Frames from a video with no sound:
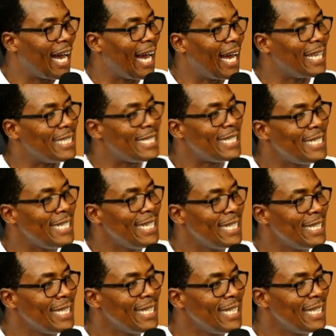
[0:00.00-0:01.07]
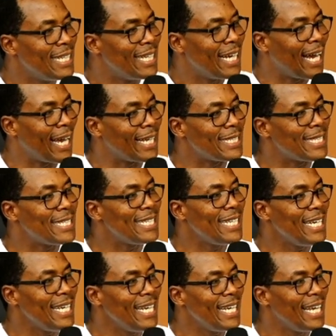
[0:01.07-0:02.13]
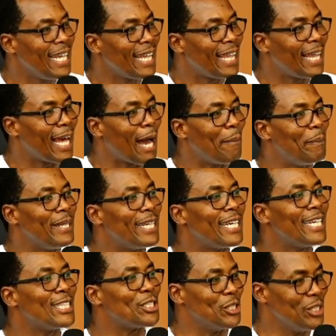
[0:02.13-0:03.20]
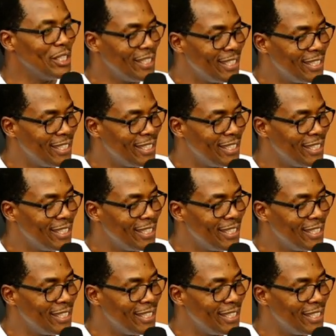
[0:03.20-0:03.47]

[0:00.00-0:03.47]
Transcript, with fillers: Until I see the application,